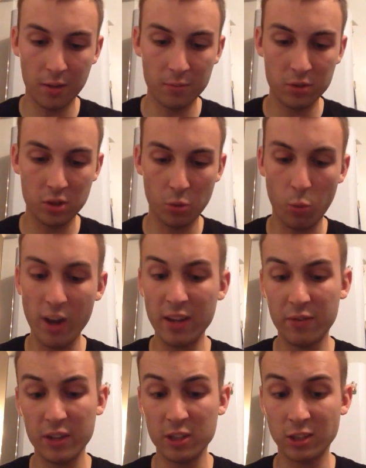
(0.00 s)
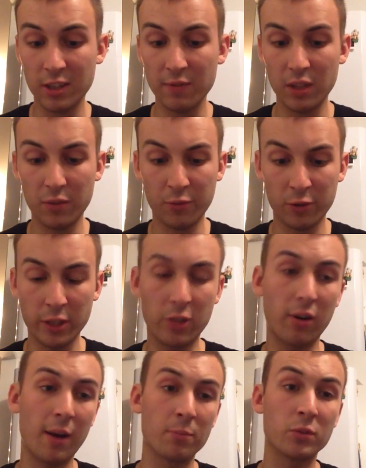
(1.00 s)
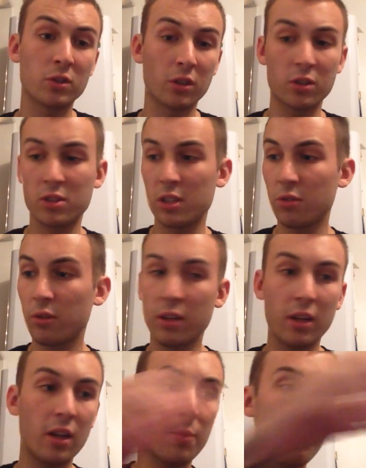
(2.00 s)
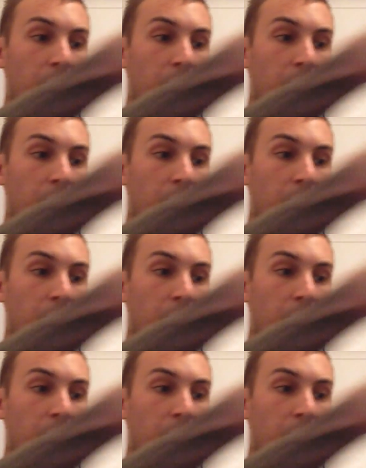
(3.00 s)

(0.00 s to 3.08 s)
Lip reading: So the weight of it is 73 grams. So considering that the